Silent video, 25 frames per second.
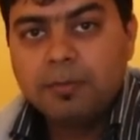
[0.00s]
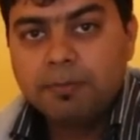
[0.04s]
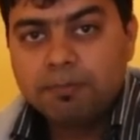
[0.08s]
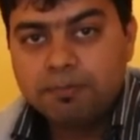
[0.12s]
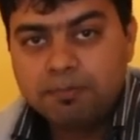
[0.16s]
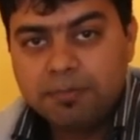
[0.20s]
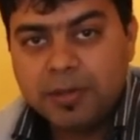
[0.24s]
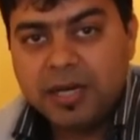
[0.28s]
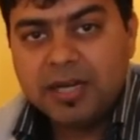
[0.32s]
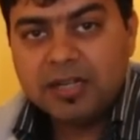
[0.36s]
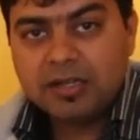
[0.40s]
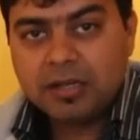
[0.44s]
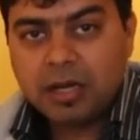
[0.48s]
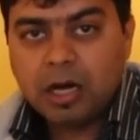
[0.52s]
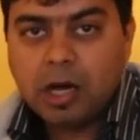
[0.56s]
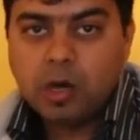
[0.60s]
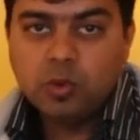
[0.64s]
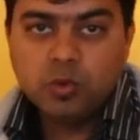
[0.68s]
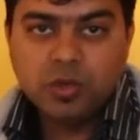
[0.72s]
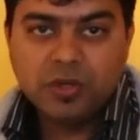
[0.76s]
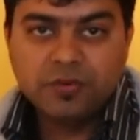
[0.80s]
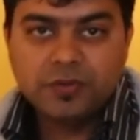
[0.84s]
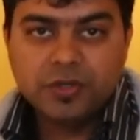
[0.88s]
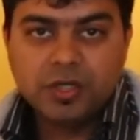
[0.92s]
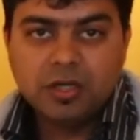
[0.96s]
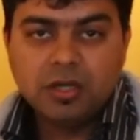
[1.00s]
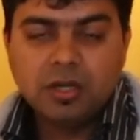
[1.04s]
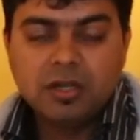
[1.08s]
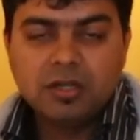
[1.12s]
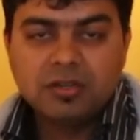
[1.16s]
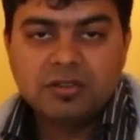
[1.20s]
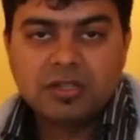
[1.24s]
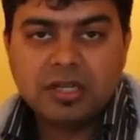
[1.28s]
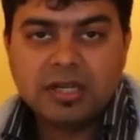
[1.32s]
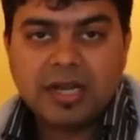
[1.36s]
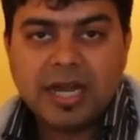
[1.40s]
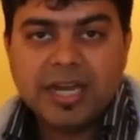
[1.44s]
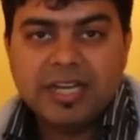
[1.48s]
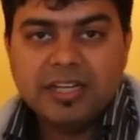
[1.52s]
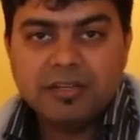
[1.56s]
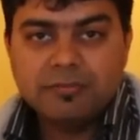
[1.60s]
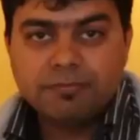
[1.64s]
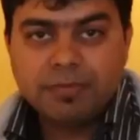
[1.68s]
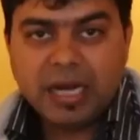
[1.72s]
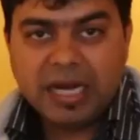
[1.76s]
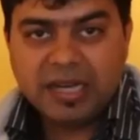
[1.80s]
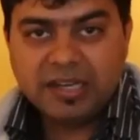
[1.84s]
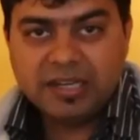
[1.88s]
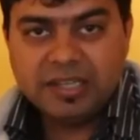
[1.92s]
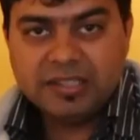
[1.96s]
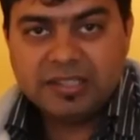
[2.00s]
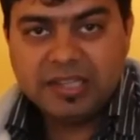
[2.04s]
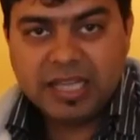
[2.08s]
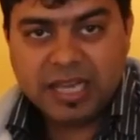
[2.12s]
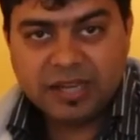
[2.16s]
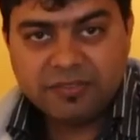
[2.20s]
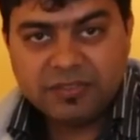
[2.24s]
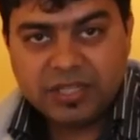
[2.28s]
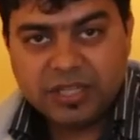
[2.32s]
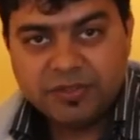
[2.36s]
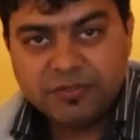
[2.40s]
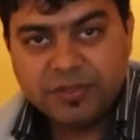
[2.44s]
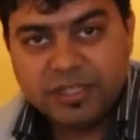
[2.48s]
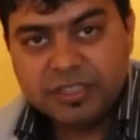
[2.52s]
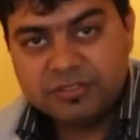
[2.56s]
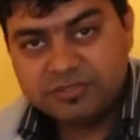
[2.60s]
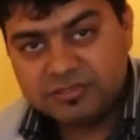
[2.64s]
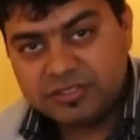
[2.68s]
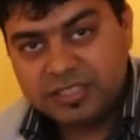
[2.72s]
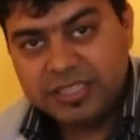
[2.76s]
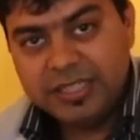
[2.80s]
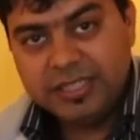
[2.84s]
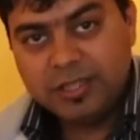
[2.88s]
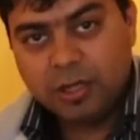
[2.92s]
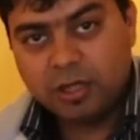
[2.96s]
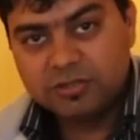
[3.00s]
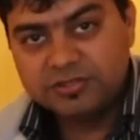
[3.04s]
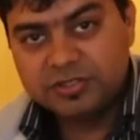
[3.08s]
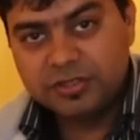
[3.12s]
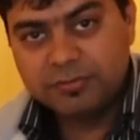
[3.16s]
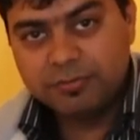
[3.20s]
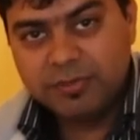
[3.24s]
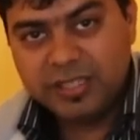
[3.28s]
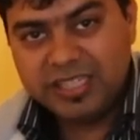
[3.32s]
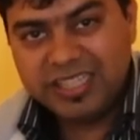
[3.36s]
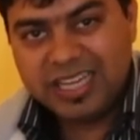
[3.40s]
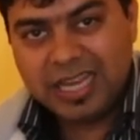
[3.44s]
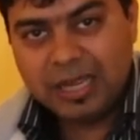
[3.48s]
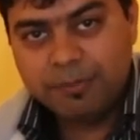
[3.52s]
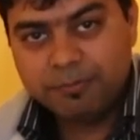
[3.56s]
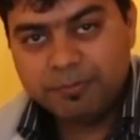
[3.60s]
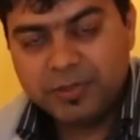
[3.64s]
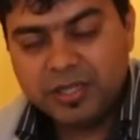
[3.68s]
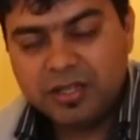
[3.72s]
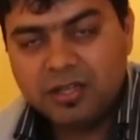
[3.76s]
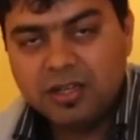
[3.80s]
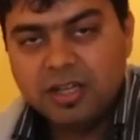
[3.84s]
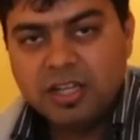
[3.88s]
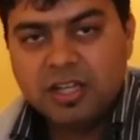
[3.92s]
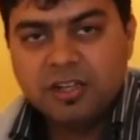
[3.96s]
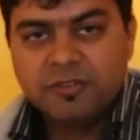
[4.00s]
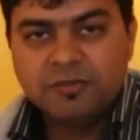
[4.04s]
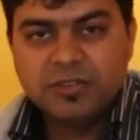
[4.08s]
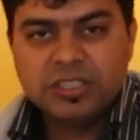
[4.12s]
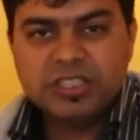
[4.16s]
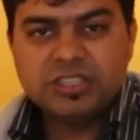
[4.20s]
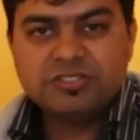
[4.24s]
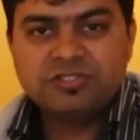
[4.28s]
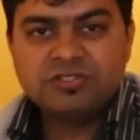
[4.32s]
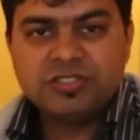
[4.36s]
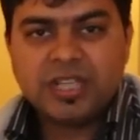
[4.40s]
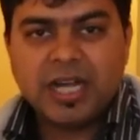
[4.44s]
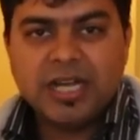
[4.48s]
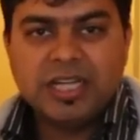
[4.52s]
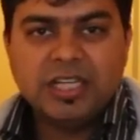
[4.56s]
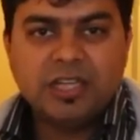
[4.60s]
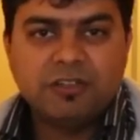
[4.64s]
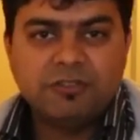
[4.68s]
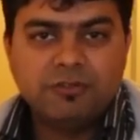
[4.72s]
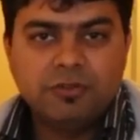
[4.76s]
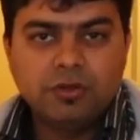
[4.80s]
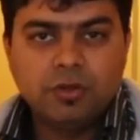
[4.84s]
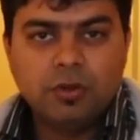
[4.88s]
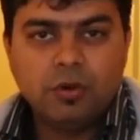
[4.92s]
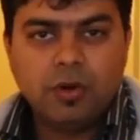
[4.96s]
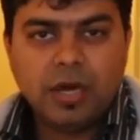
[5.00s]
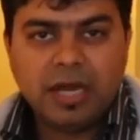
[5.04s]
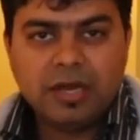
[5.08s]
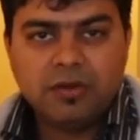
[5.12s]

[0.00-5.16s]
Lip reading: But however, the kind of battery they have given is 3000 milliampere, which is kind of low.